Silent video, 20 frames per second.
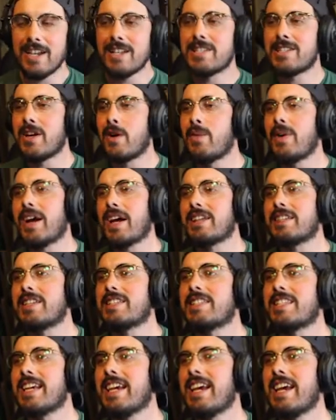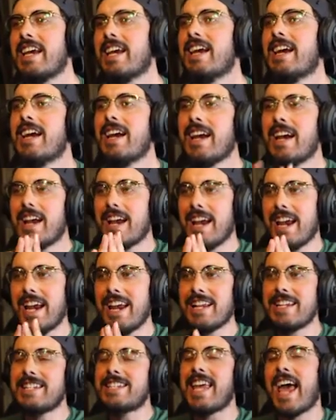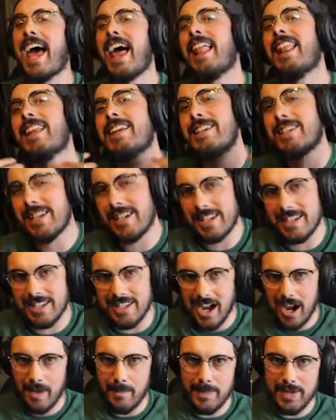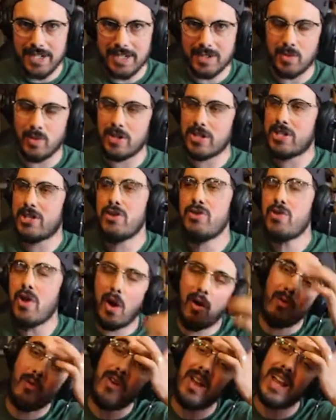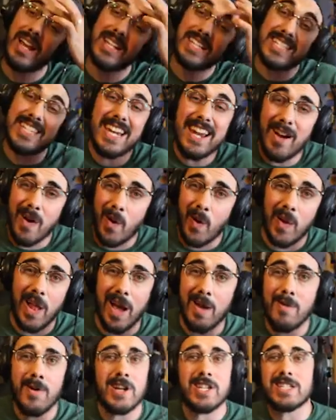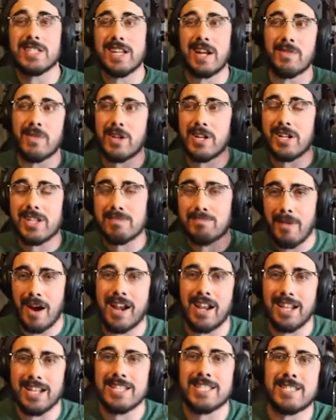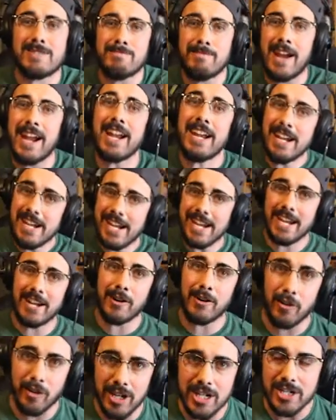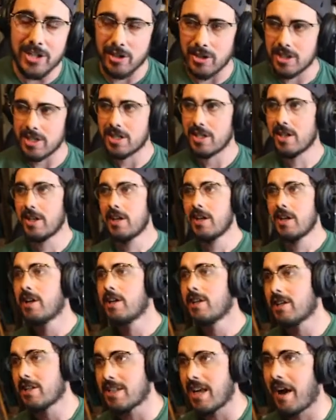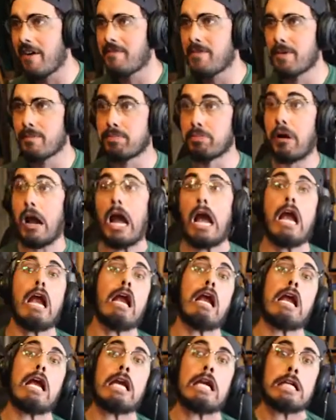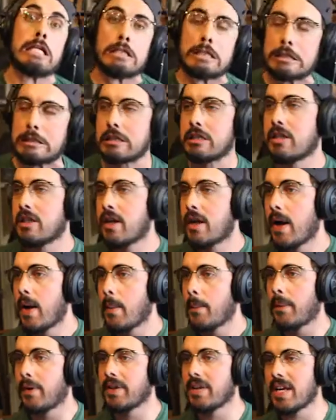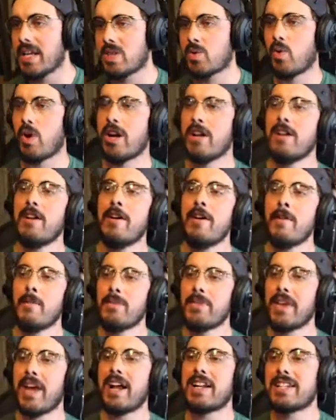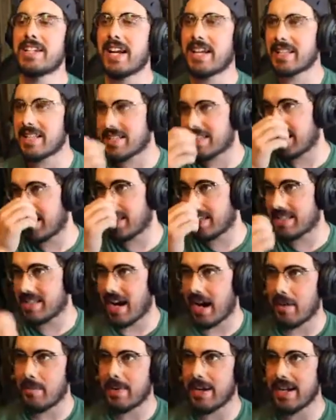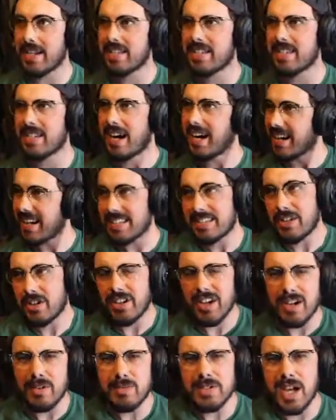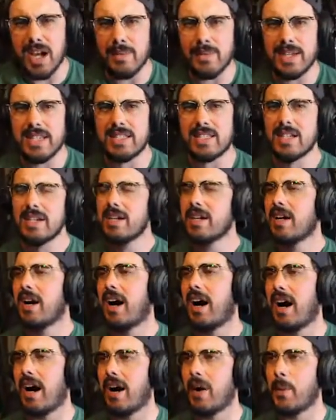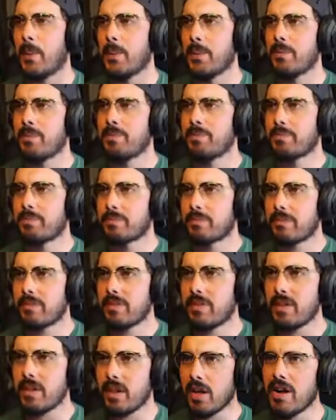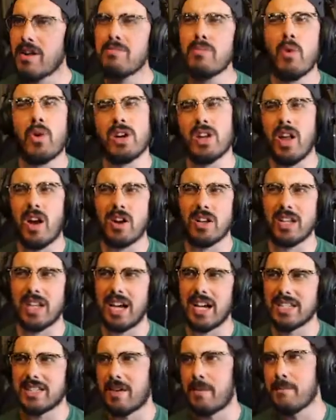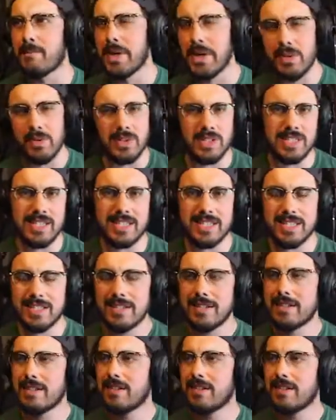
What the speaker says: So we got to see intelligent zombies, which you don't really see a whole lot. Most of the time they're just mindless, man-eating creatures, just out for brains. But this one, you actually got to see the zombies. I guess you call them zombies. More along the lines of mutants.